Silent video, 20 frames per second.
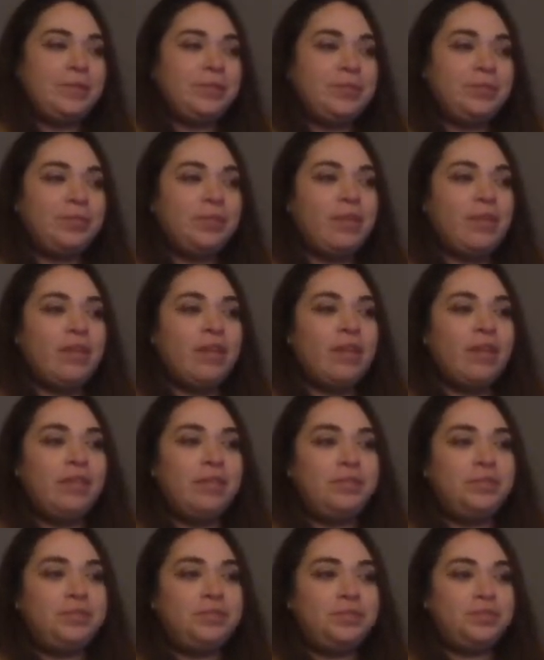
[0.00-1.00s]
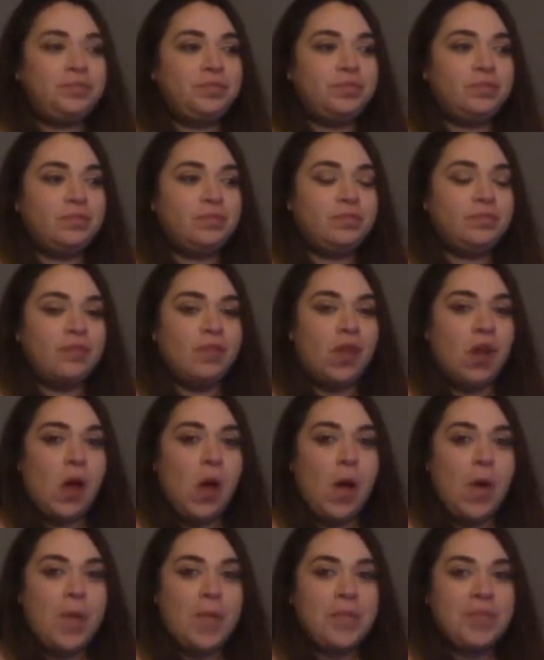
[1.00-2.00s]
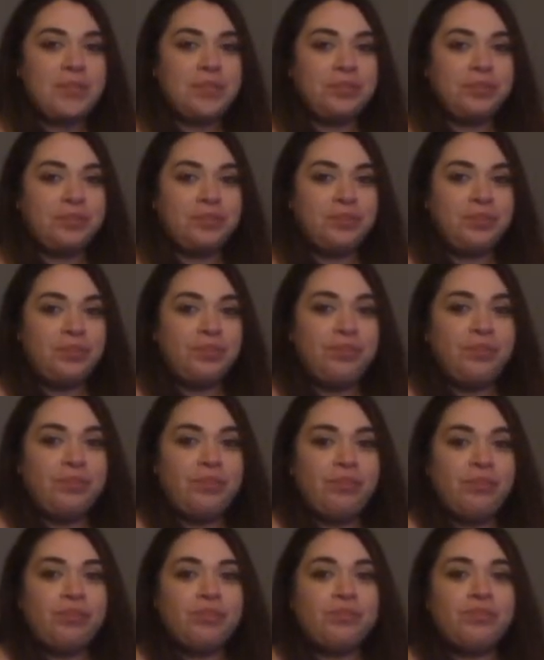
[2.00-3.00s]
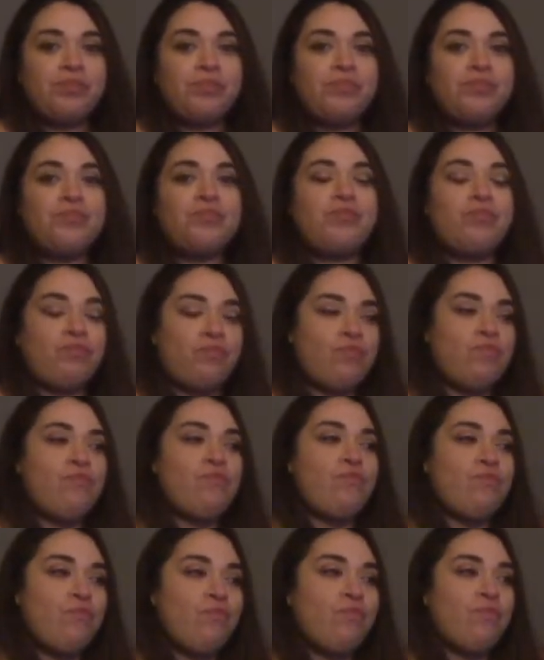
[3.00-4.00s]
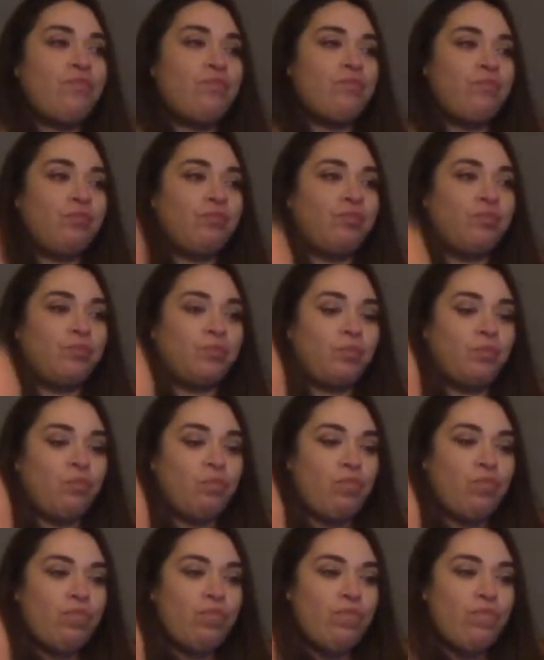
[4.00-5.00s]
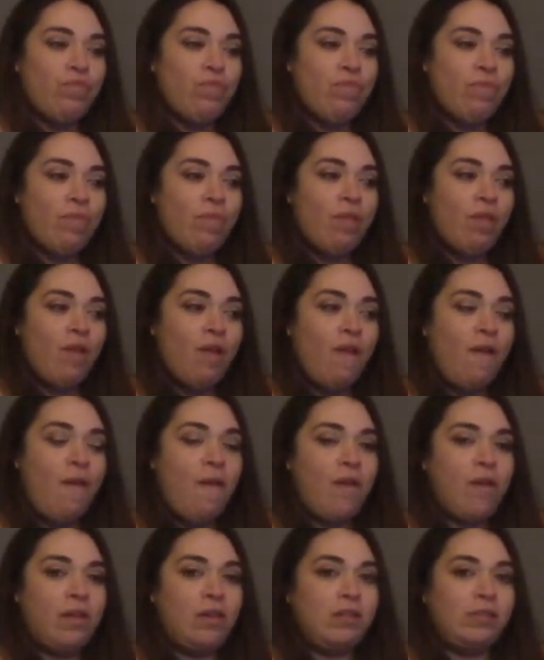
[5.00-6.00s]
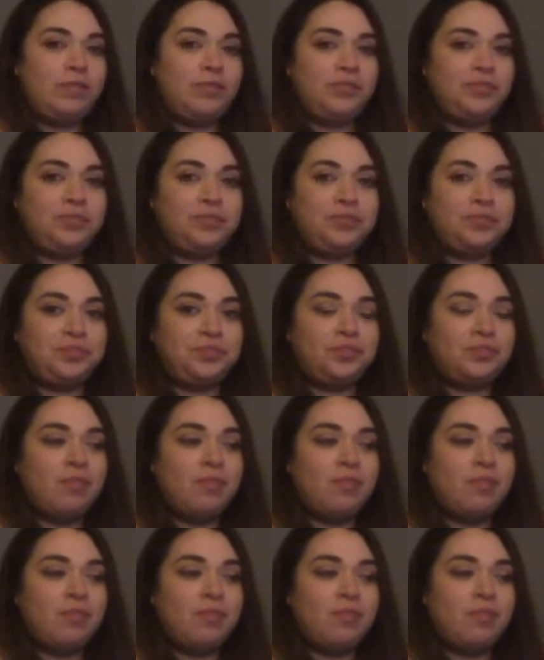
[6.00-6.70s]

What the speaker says: The person shown says nothing.